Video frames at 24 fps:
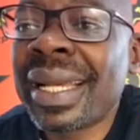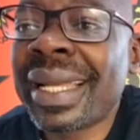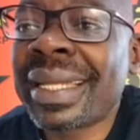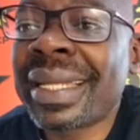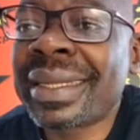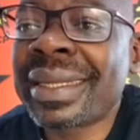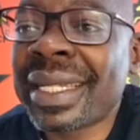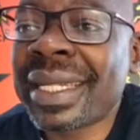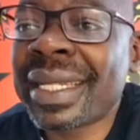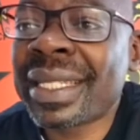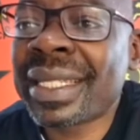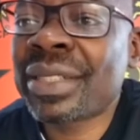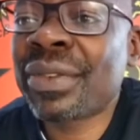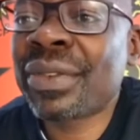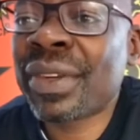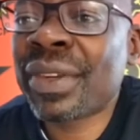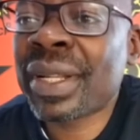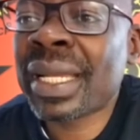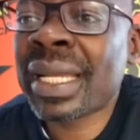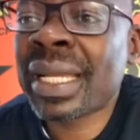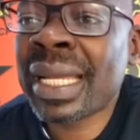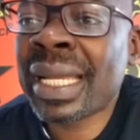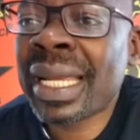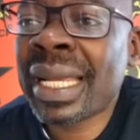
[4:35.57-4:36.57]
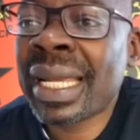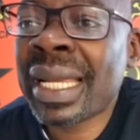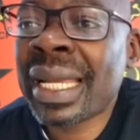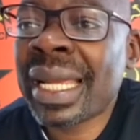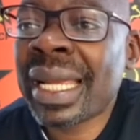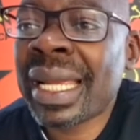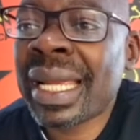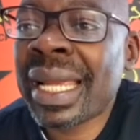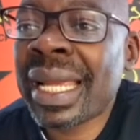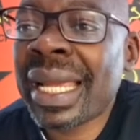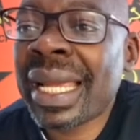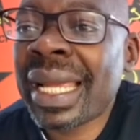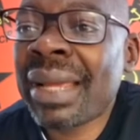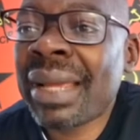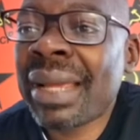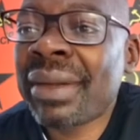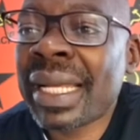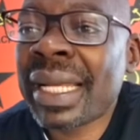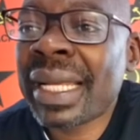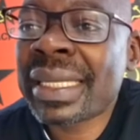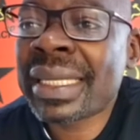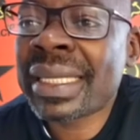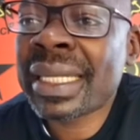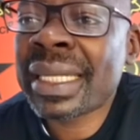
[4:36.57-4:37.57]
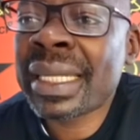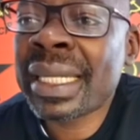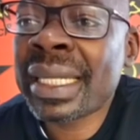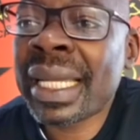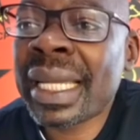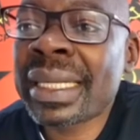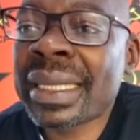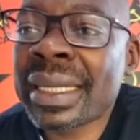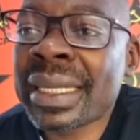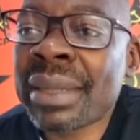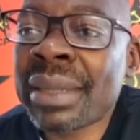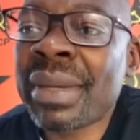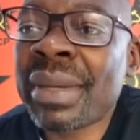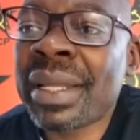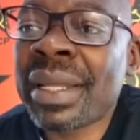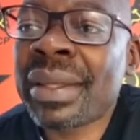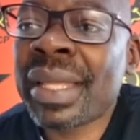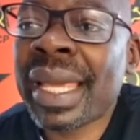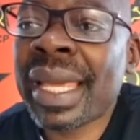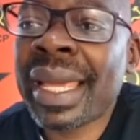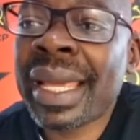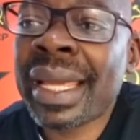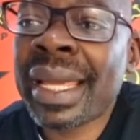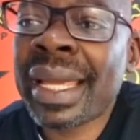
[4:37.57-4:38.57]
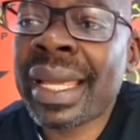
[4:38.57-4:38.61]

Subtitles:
and just for a 3 month